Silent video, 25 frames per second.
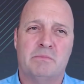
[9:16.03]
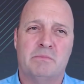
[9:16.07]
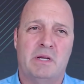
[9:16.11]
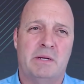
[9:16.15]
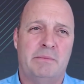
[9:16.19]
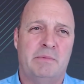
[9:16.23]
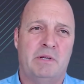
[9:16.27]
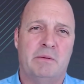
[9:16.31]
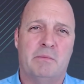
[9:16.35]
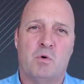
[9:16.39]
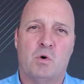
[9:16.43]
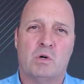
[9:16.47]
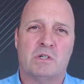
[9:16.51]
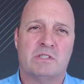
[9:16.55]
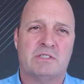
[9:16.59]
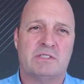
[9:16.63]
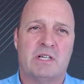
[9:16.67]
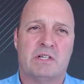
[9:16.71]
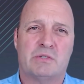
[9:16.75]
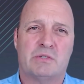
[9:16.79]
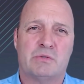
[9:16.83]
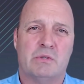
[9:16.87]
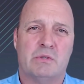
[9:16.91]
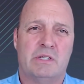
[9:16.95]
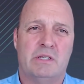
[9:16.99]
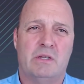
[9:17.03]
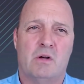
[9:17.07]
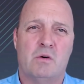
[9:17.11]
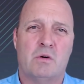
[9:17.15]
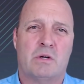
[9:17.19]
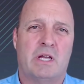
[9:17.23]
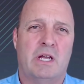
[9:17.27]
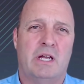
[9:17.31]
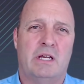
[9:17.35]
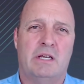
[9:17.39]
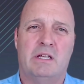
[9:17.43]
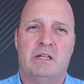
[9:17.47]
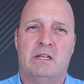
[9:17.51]
maybe a more centrally
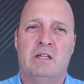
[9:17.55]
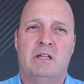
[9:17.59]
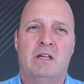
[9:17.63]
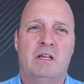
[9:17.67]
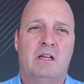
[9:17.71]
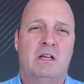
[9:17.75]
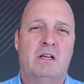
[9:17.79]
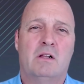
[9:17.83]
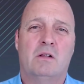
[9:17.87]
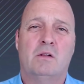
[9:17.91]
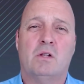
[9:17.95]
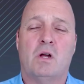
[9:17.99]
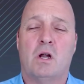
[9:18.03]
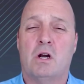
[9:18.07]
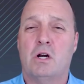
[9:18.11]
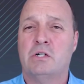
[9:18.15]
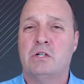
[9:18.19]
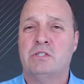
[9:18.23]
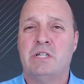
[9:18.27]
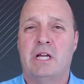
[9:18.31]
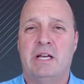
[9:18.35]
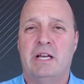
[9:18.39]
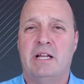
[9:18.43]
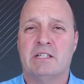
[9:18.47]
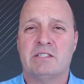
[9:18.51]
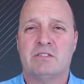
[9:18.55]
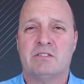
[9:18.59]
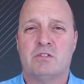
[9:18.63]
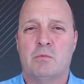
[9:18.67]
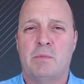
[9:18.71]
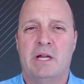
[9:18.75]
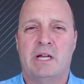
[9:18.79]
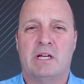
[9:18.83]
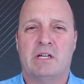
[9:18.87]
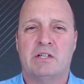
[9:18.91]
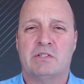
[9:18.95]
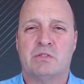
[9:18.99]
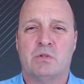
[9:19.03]
located large ADs
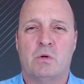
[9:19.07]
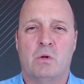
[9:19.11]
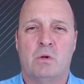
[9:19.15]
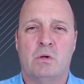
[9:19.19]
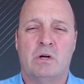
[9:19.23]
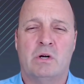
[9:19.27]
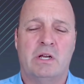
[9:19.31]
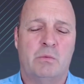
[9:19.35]
domain controller.